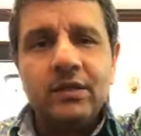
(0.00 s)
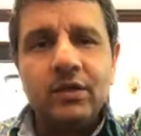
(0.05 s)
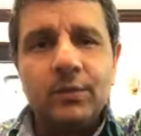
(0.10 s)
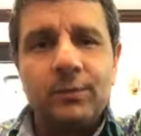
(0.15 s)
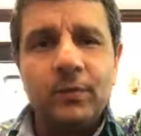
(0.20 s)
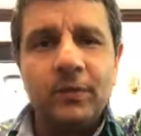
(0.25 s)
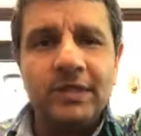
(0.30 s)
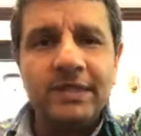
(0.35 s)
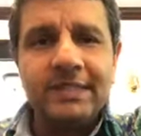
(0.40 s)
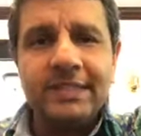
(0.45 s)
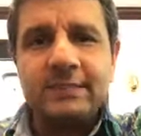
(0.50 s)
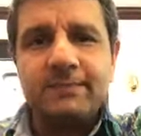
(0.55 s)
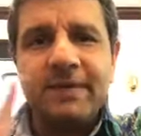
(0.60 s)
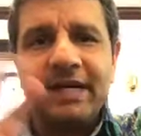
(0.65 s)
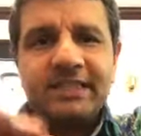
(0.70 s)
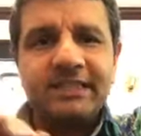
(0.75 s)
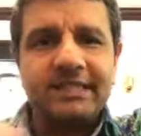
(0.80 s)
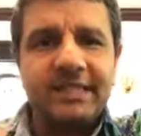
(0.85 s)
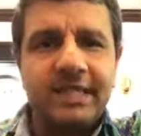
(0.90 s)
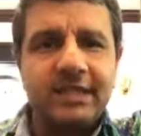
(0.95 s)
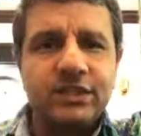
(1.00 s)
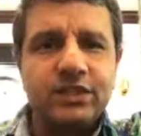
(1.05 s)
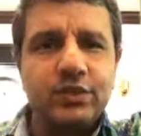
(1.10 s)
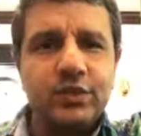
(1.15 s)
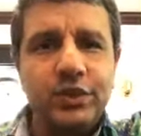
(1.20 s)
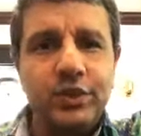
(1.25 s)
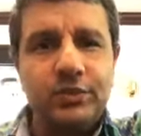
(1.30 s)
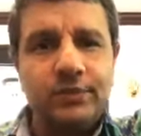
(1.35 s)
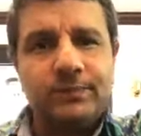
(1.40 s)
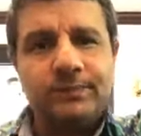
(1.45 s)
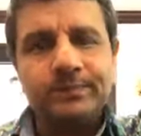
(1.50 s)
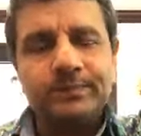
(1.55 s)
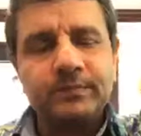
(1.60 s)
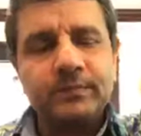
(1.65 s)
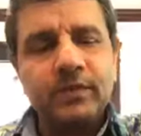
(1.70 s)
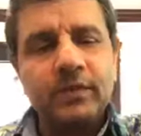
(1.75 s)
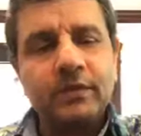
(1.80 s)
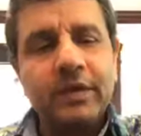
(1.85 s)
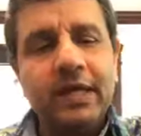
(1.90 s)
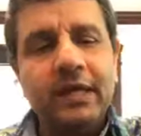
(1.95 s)
Hopefully this makes sense to you.
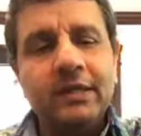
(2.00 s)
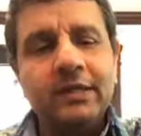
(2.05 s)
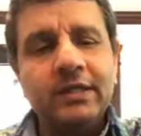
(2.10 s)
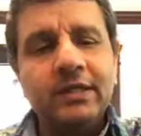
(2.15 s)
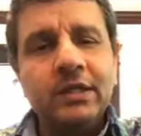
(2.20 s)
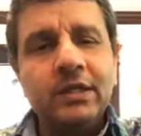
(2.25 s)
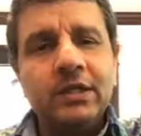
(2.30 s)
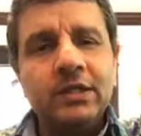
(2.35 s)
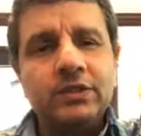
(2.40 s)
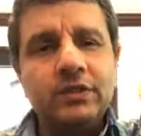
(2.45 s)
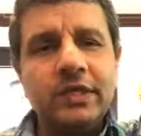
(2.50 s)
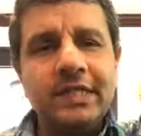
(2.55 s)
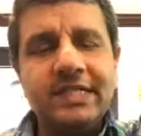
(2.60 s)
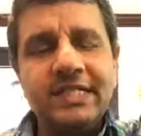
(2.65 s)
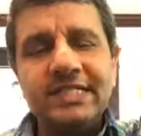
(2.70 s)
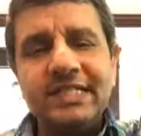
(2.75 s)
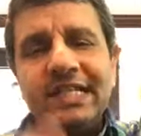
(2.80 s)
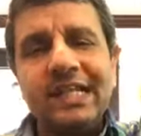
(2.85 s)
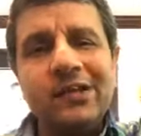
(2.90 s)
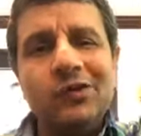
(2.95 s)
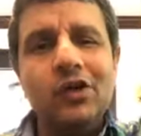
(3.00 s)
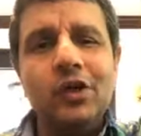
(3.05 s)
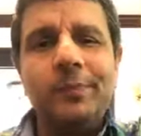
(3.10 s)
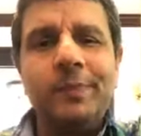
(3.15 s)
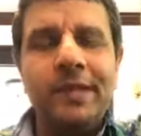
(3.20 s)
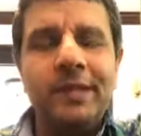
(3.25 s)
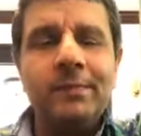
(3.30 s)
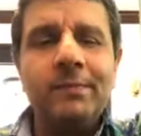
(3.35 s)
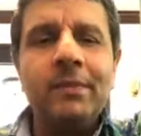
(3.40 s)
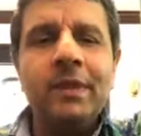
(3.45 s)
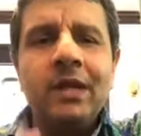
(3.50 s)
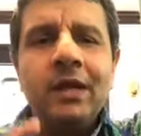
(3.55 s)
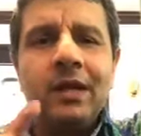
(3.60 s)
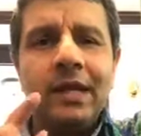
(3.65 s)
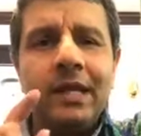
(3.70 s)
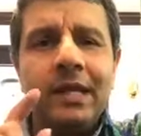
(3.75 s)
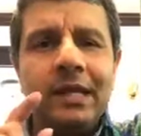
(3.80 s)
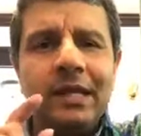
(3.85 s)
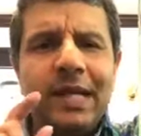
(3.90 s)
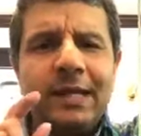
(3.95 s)
Okay. So it is in equilibrium.
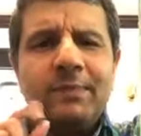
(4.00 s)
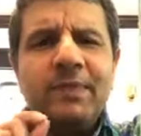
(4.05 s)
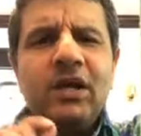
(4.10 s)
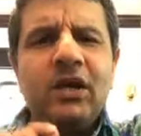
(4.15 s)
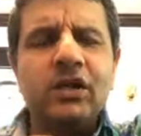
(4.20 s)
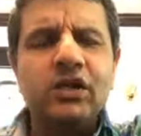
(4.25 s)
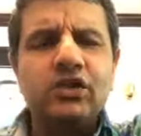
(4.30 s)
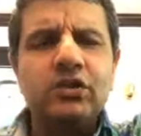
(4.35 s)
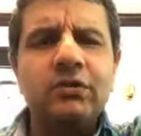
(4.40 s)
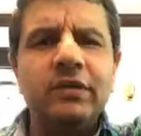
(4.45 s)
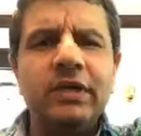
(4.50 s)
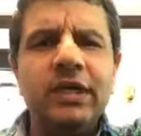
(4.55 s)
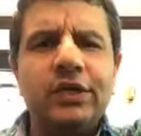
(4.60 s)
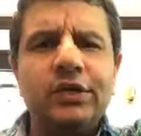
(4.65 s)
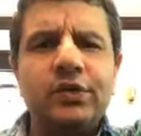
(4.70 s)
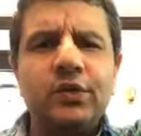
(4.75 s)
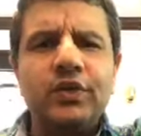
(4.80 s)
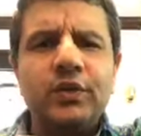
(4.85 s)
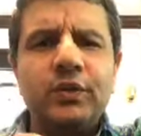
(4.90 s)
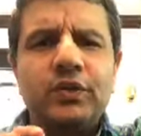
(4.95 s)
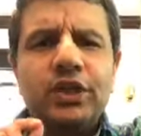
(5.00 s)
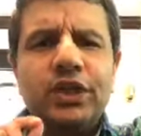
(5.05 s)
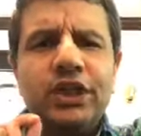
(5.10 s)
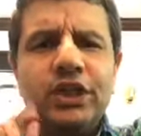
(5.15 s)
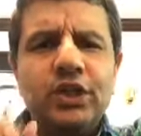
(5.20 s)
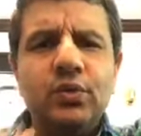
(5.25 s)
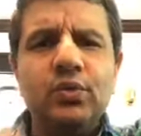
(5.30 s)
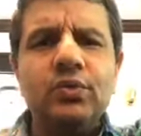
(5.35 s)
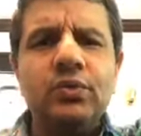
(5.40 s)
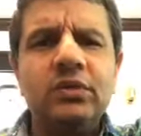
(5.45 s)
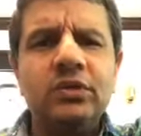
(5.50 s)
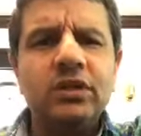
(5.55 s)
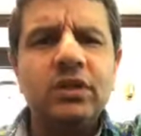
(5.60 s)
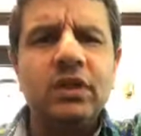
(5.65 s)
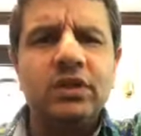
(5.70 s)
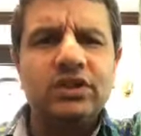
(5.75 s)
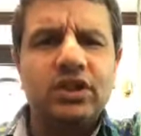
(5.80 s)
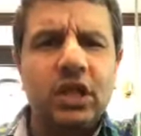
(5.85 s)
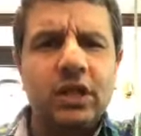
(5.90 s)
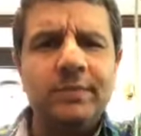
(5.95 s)
And let me also introduce a new
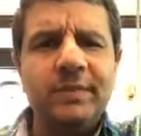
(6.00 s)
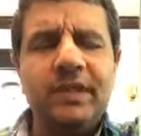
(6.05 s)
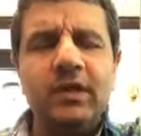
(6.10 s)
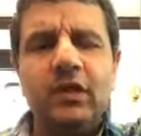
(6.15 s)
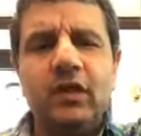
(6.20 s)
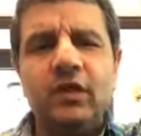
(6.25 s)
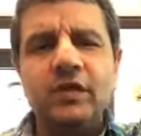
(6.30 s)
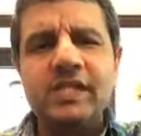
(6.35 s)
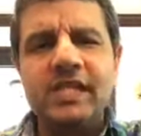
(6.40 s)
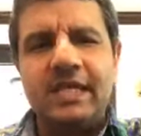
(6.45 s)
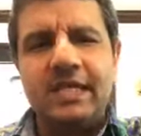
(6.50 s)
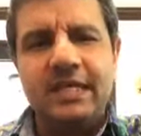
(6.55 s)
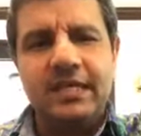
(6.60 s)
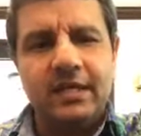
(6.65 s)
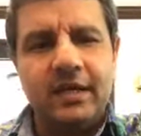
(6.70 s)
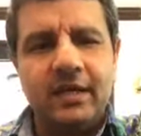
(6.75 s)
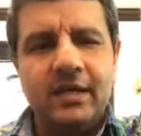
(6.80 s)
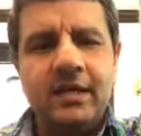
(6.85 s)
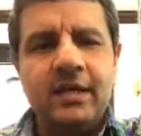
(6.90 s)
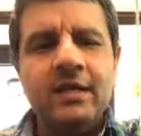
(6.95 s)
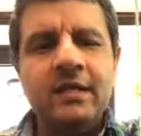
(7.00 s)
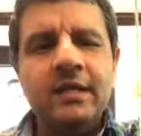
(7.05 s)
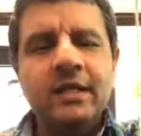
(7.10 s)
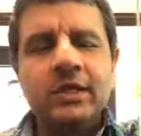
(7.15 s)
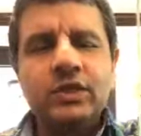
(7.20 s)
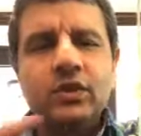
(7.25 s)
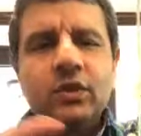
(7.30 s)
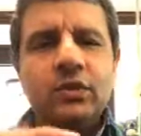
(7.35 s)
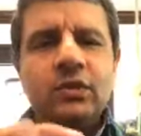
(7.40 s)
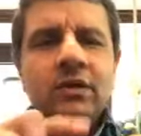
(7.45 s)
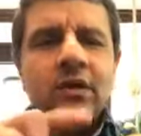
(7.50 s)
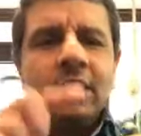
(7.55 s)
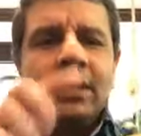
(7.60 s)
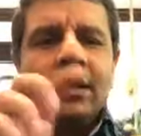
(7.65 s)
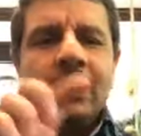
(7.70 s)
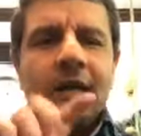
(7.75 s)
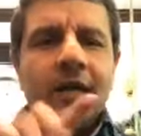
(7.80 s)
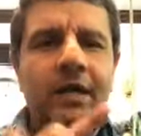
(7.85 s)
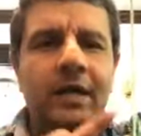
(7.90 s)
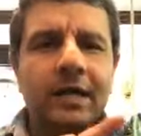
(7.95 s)
terminology here. So
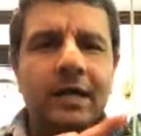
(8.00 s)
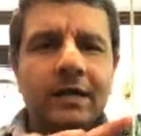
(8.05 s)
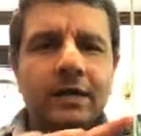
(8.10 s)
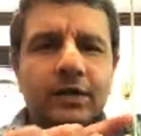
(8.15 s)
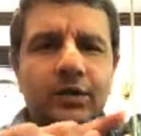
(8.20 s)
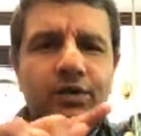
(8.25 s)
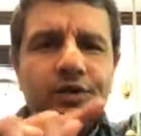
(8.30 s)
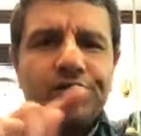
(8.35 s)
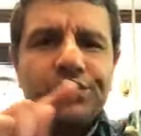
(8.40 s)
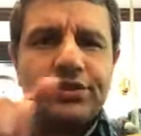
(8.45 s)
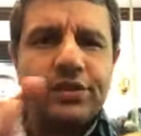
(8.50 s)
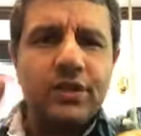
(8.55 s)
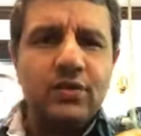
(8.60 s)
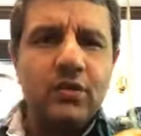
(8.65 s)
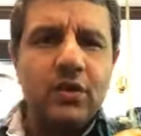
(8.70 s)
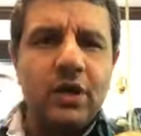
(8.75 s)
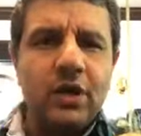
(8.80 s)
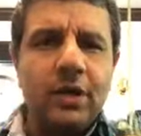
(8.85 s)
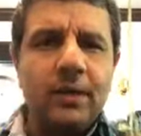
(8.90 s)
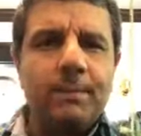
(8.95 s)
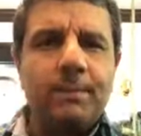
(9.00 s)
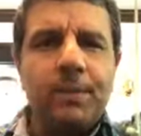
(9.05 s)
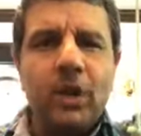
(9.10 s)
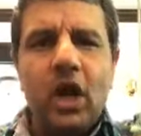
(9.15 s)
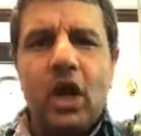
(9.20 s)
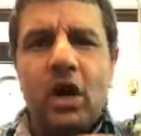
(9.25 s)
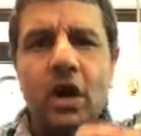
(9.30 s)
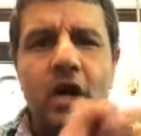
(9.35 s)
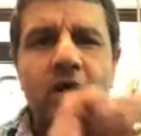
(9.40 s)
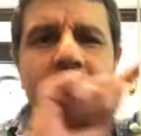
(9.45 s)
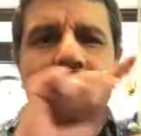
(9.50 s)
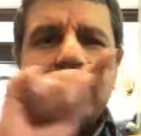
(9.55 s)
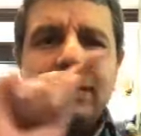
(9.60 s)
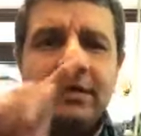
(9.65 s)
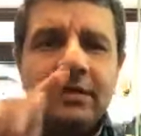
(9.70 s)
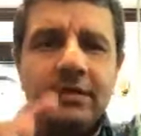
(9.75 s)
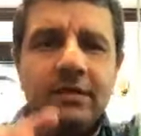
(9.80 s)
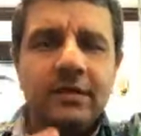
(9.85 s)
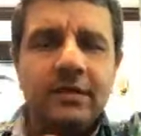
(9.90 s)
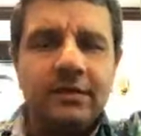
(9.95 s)
you drew a
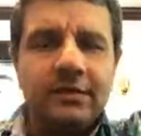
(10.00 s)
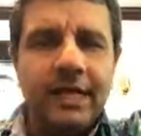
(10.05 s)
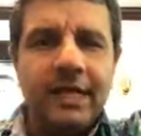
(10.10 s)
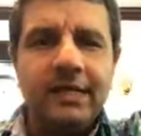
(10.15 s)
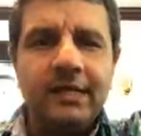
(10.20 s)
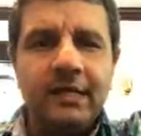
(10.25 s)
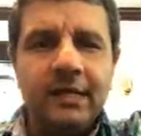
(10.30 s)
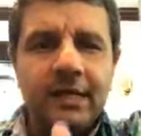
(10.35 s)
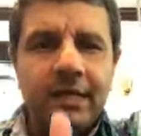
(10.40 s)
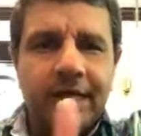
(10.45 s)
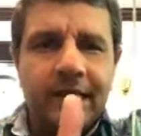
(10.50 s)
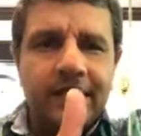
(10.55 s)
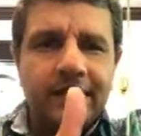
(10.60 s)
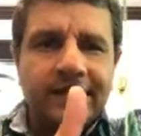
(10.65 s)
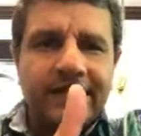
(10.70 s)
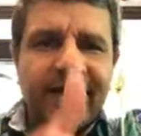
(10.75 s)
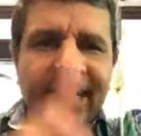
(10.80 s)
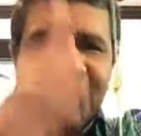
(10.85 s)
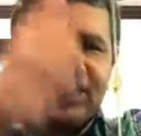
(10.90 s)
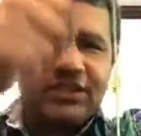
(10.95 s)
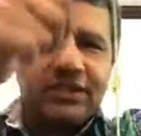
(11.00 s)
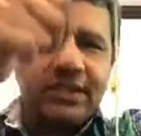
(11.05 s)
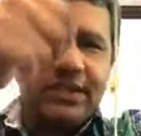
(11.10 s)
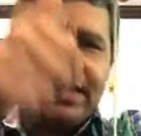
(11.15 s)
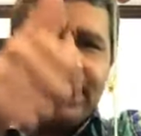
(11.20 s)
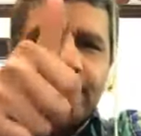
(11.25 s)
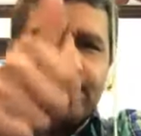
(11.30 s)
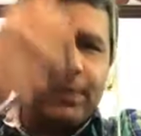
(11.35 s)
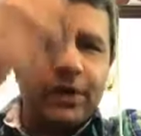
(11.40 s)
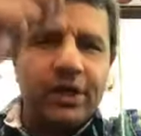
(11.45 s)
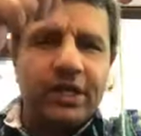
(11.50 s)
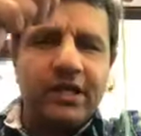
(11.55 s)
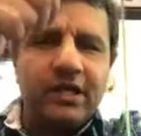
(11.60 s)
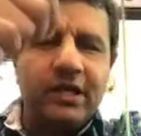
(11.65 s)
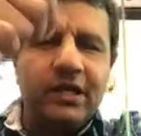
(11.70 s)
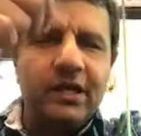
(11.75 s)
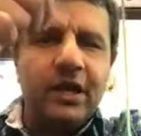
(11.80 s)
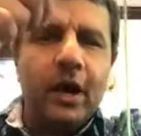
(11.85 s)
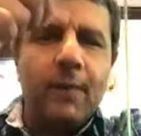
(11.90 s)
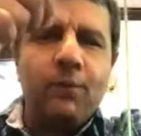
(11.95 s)
block, right? And tension is
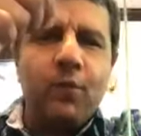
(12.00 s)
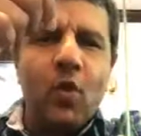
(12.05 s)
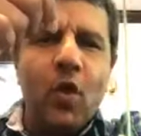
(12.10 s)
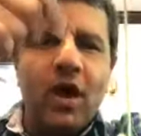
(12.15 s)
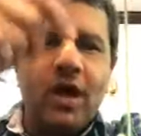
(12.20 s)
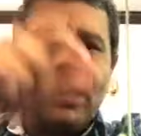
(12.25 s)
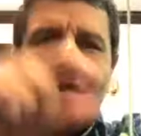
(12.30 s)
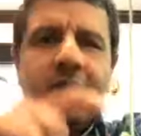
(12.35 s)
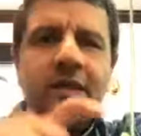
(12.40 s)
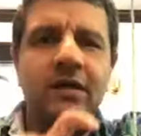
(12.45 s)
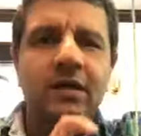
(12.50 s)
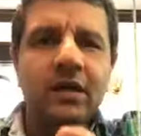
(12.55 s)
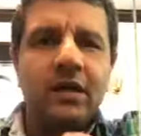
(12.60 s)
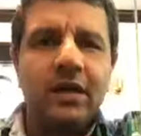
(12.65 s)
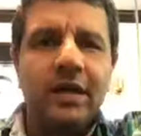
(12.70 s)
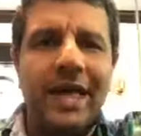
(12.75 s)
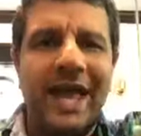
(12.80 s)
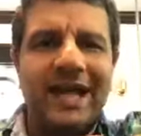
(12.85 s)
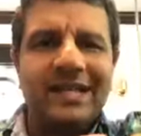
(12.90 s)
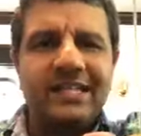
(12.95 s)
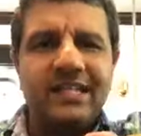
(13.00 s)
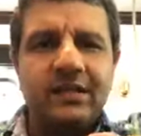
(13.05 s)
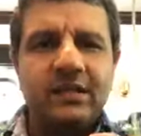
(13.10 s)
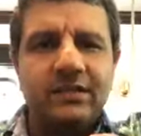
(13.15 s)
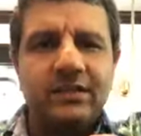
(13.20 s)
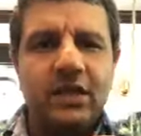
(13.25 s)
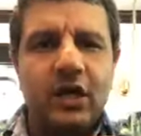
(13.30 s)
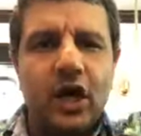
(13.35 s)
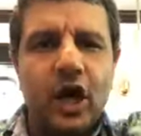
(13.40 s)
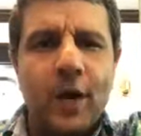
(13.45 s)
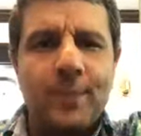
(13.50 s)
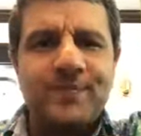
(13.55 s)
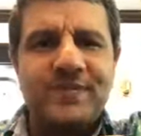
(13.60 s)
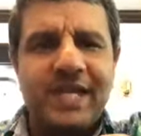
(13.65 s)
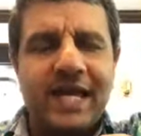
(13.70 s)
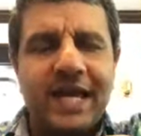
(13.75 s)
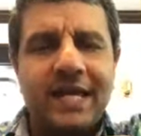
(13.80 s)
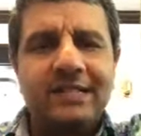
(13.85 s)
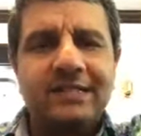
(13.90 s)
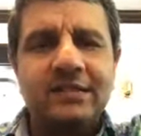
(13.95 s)
vertically upward, acting on the
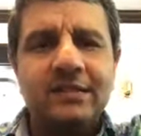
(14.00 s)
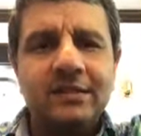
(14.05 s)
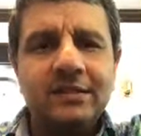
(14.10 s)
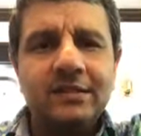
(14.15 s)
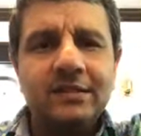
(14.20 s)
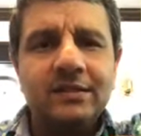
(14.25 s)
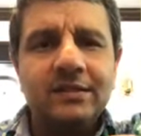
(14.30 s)
object,